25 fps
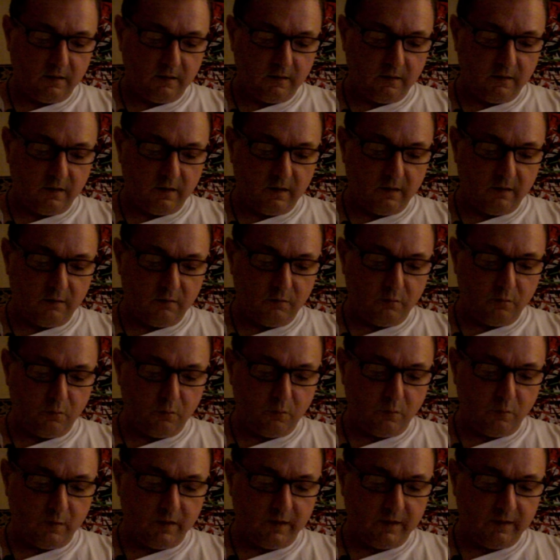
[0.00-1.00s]
They're your
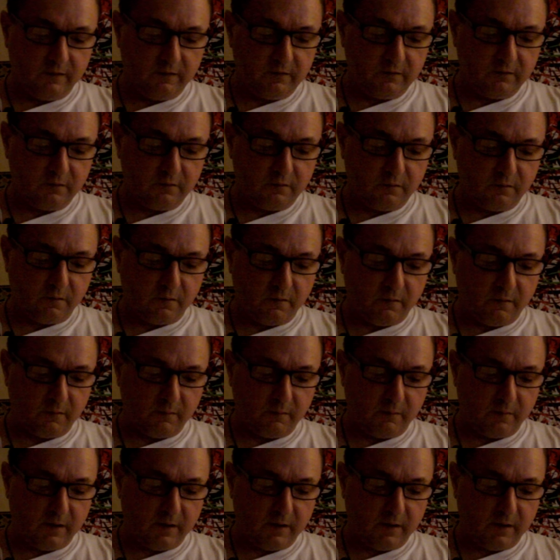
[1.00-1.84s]
wings growing